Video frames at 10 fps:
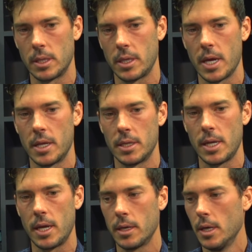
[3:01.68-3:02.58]
at the end of the
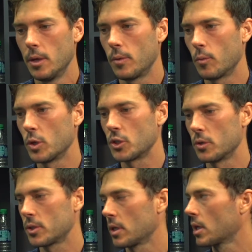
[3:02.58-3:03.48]
day,
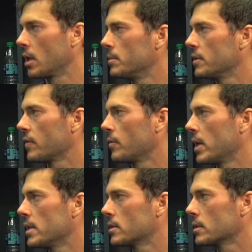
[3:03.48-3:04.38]
results are going to come different
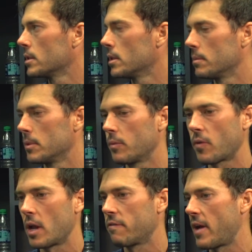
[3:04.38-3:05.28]
ways, and we've
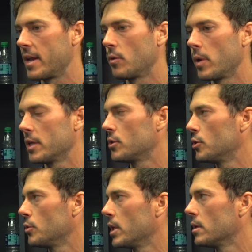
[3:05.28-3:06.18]
got to find a way to
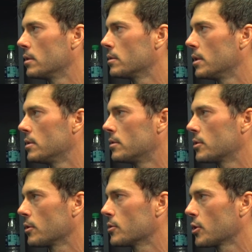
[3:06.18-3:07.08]
do it in
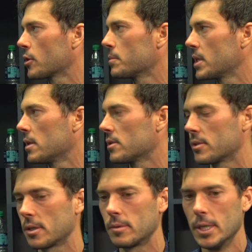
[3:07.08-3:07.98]
certain circumstances.
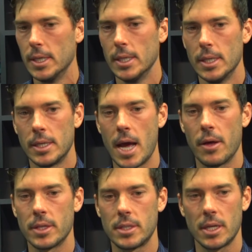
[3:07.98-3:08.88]
So
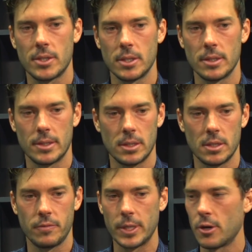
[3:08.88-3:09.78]
now the test is
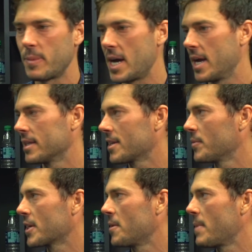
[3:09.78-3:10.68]
if we go behind, can
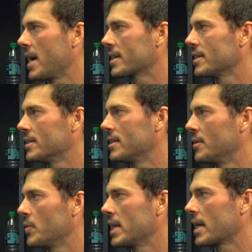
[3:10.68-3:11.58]
we come back
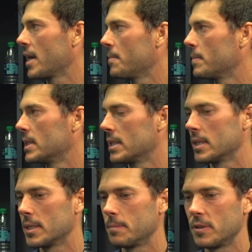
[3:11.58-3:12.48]
and win a game?
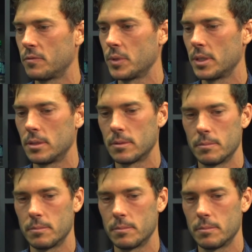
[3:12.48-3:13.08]
If we